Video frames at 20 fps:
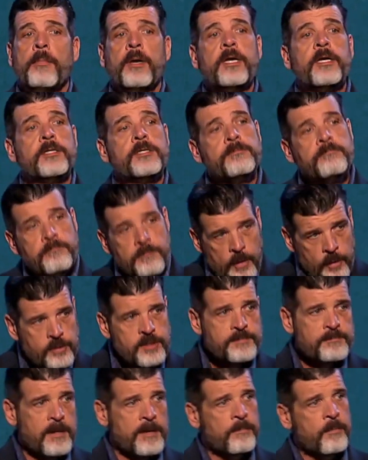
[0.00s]
because
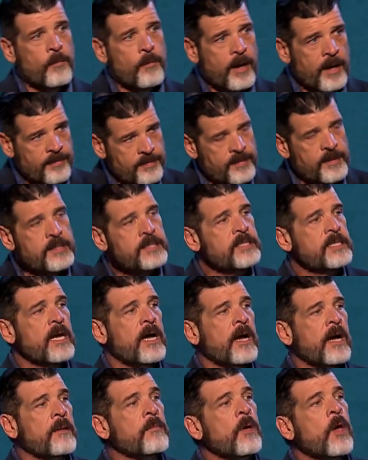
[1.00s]
most people at this
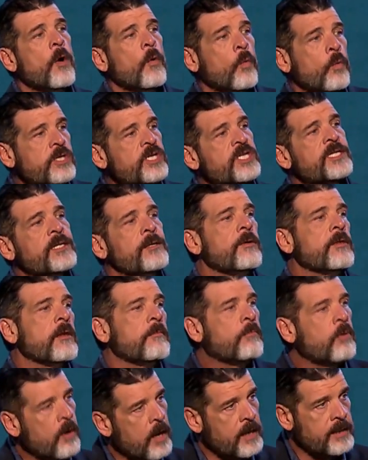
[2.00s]
time were still in
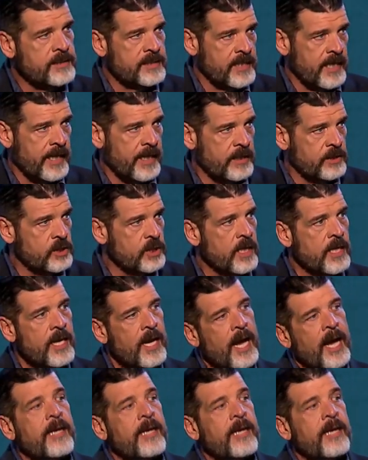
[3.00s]
the Bronze Age.